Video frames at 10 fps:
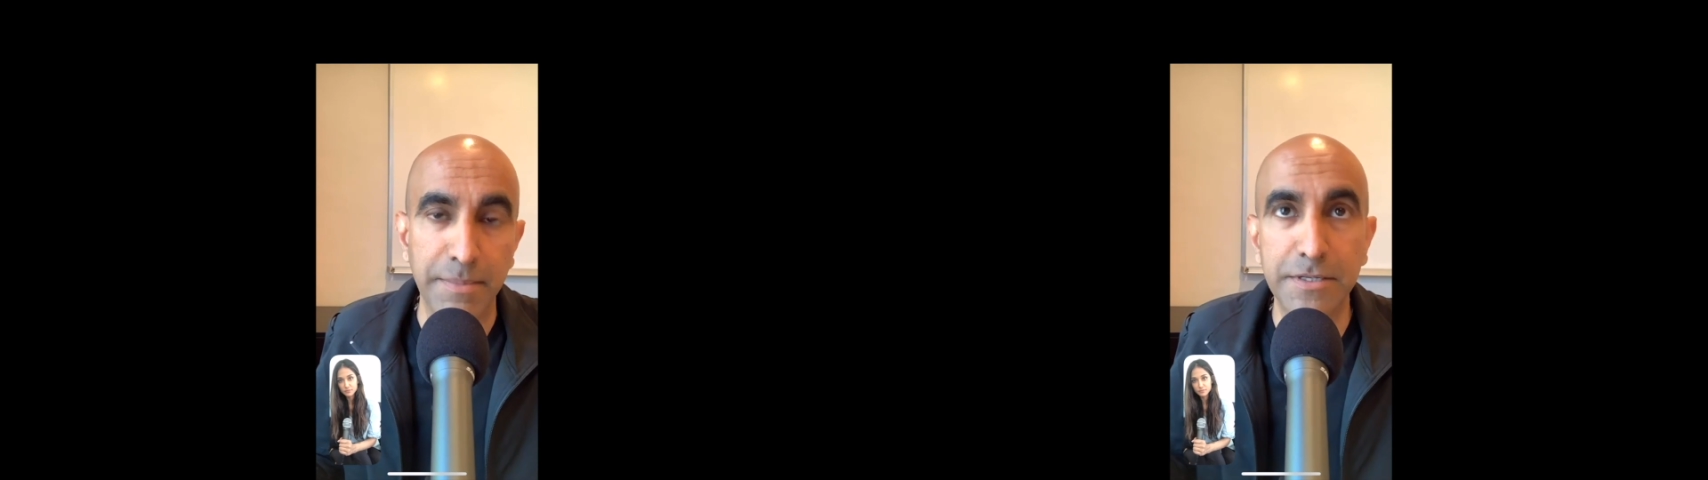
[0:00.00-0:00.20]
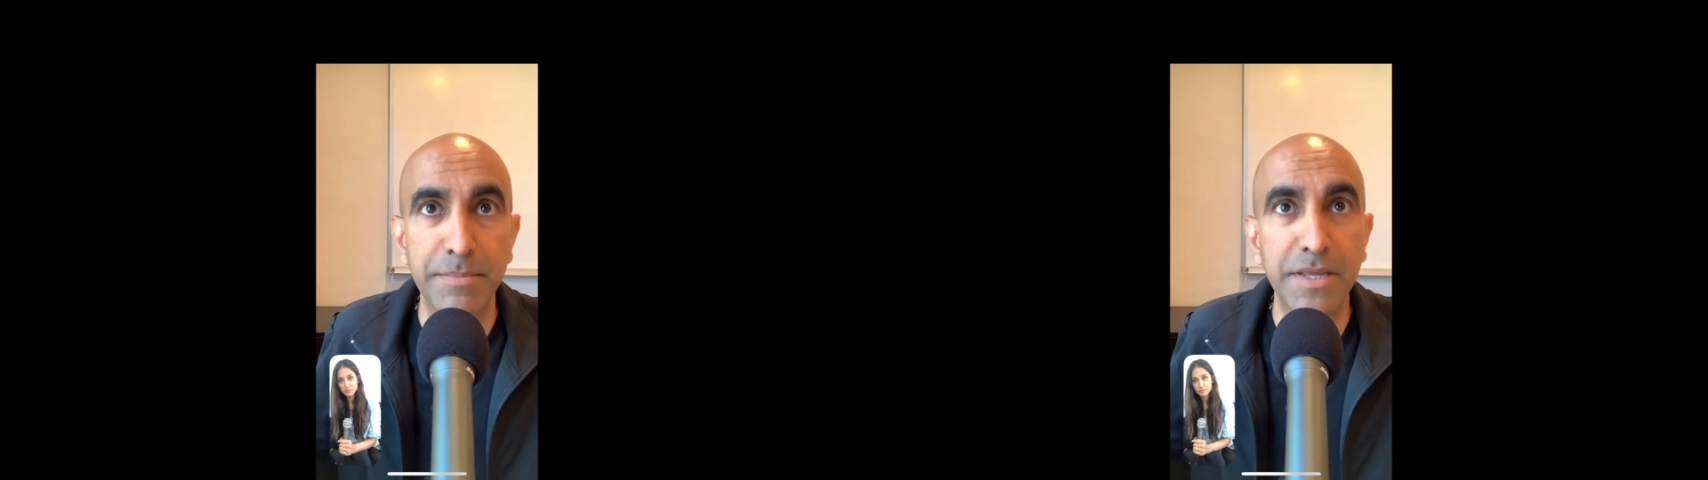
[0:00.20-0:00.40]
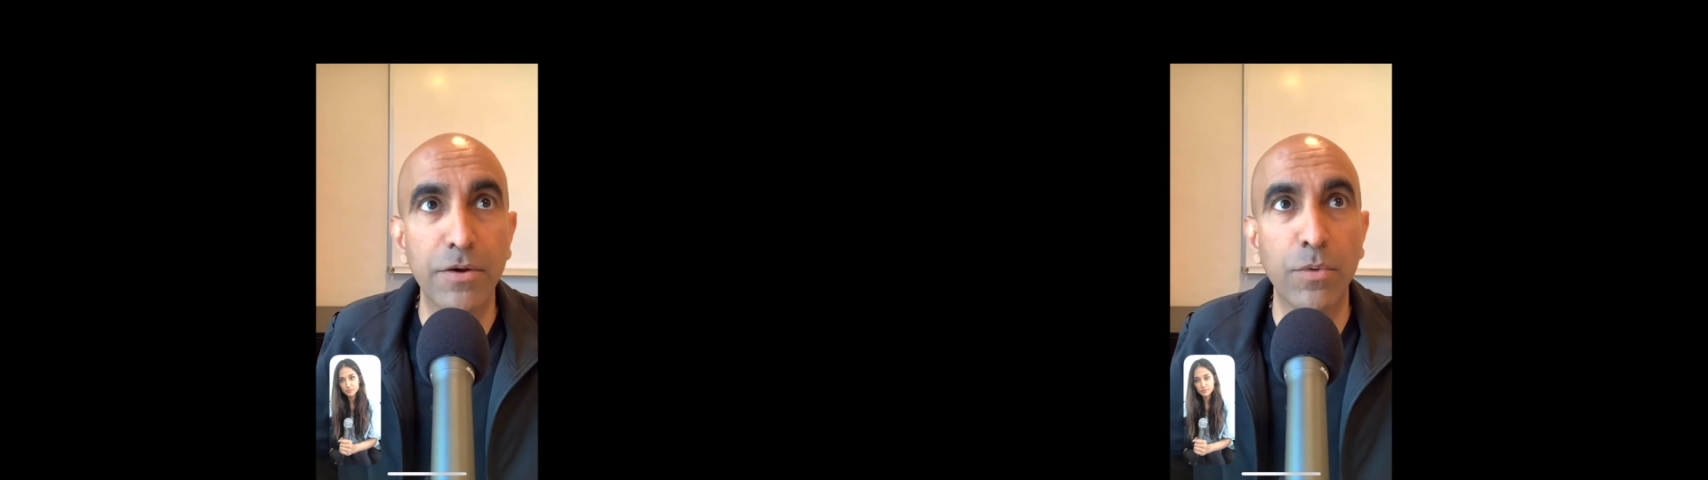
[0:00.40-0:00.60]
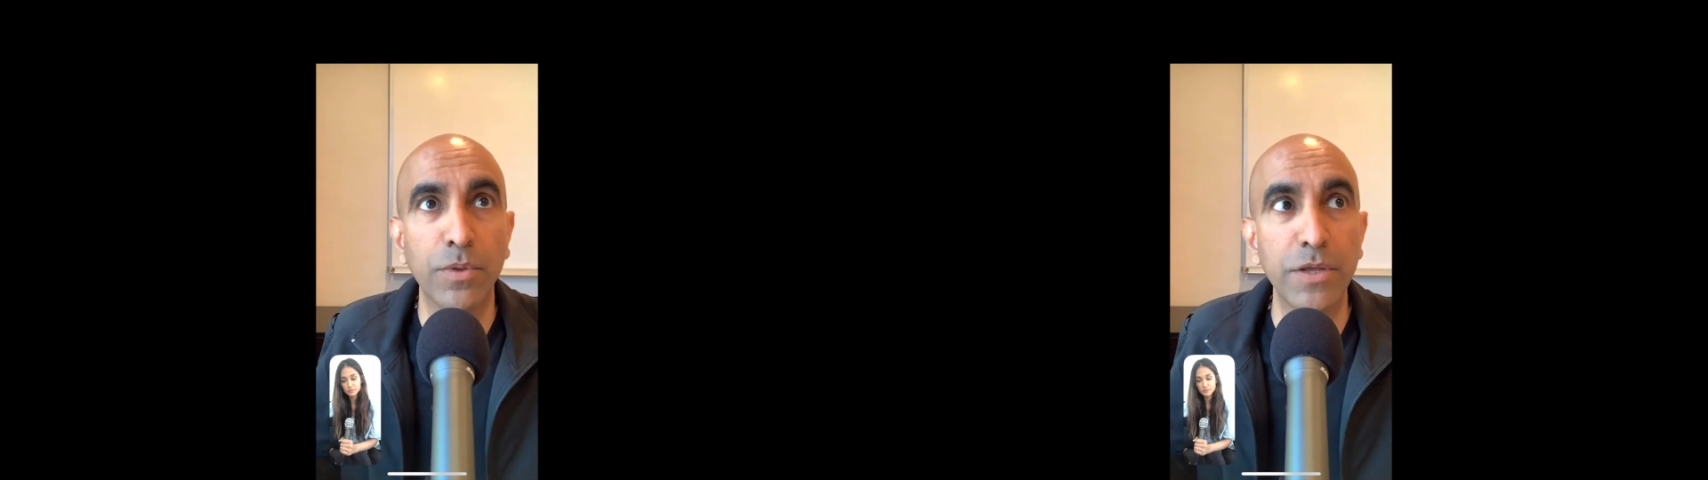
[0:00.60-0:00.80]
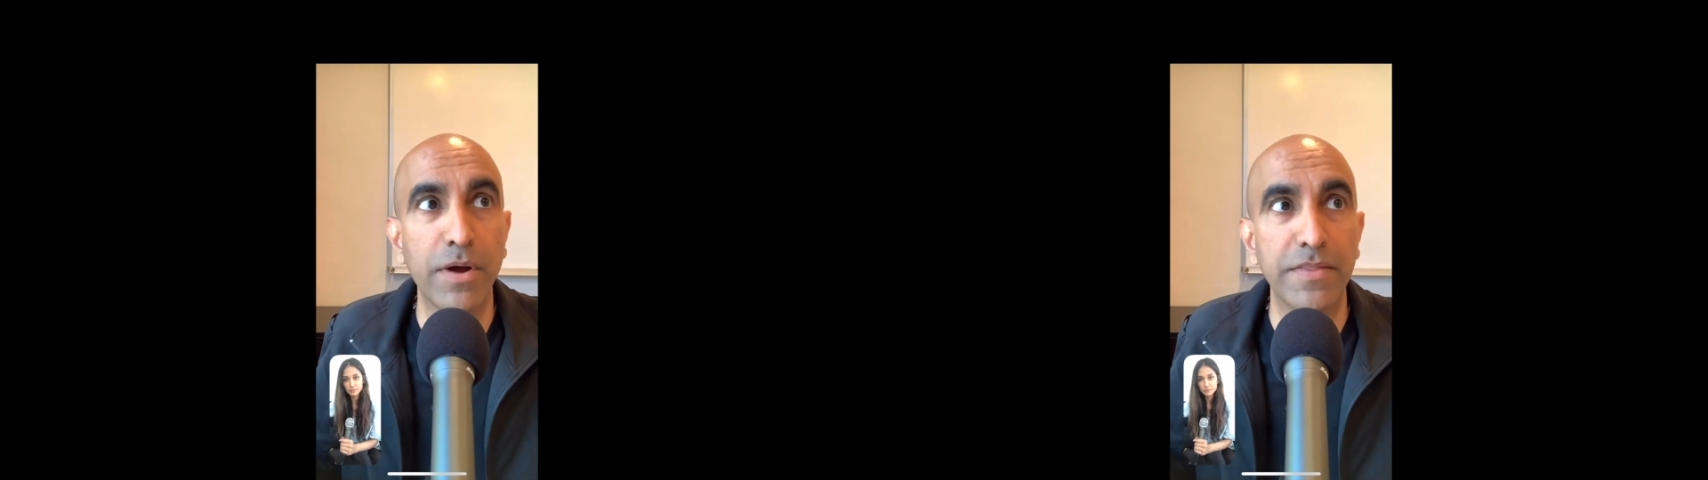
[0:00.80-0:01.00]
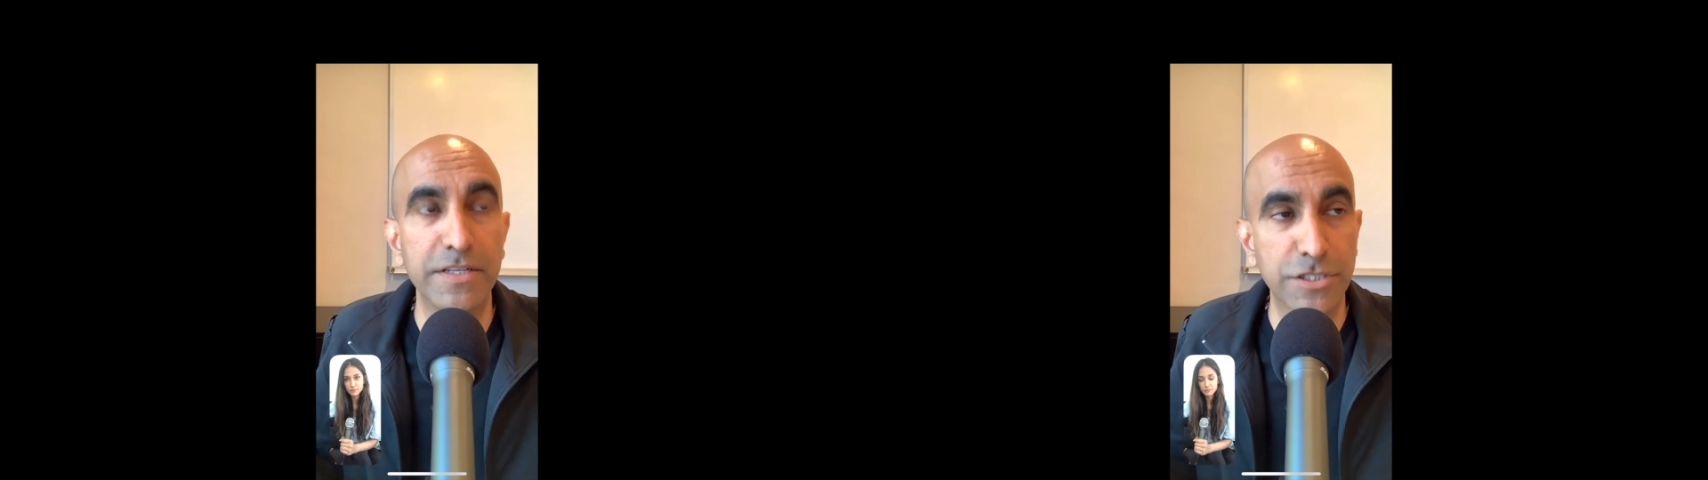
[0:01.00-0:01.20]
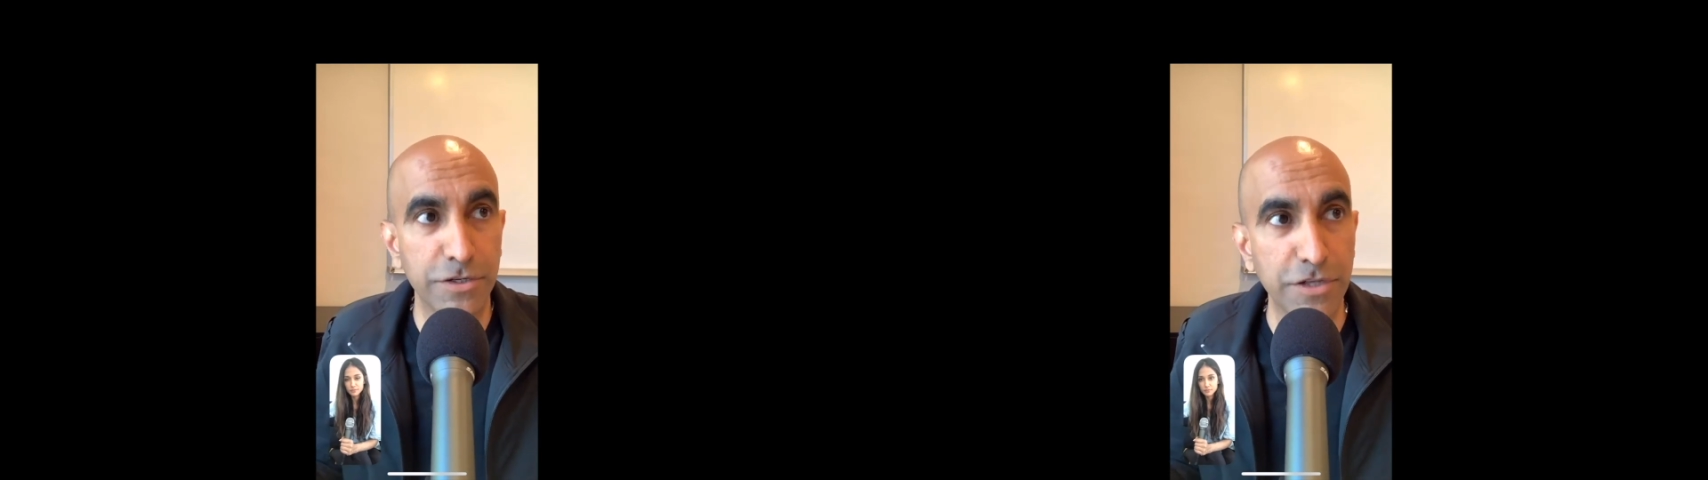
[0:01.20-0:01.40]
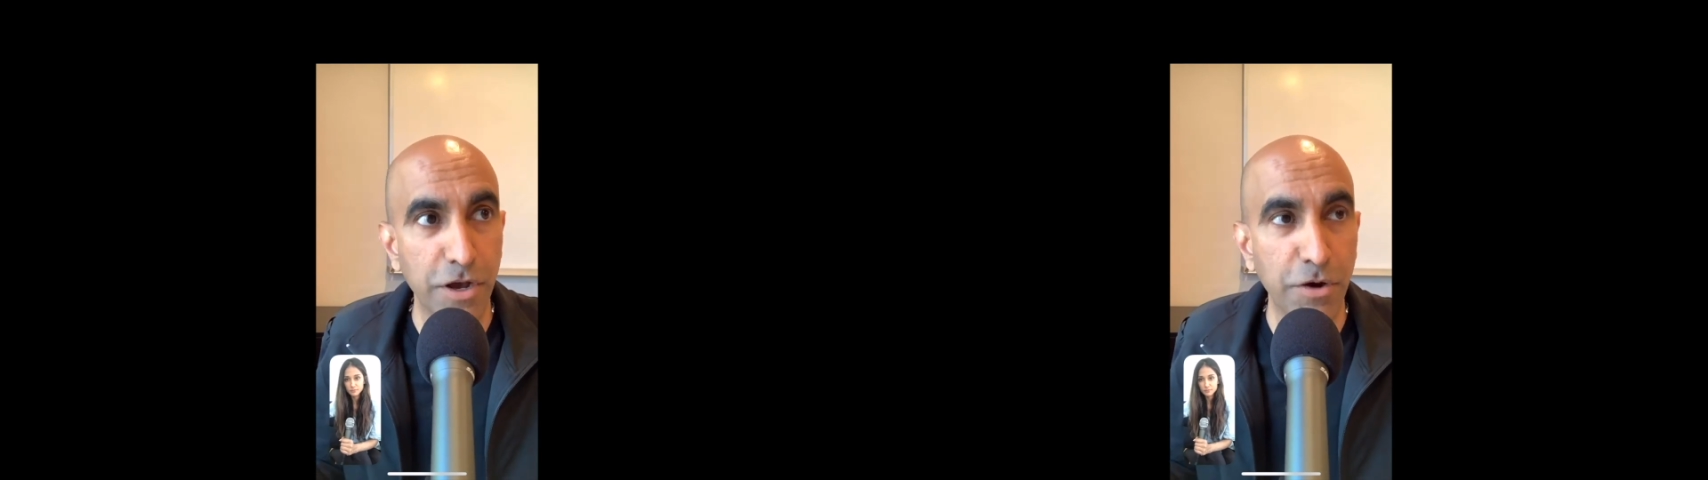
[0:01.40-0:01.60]
I mean, to me, the only way this
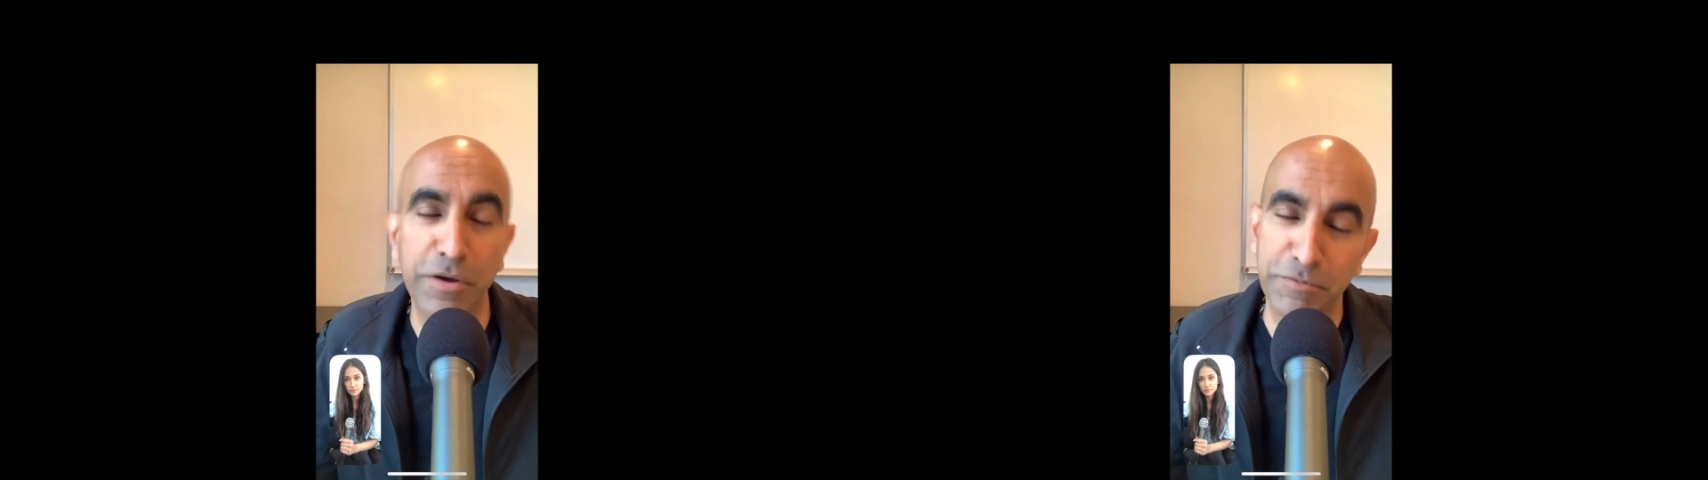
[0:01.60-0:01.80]
could go,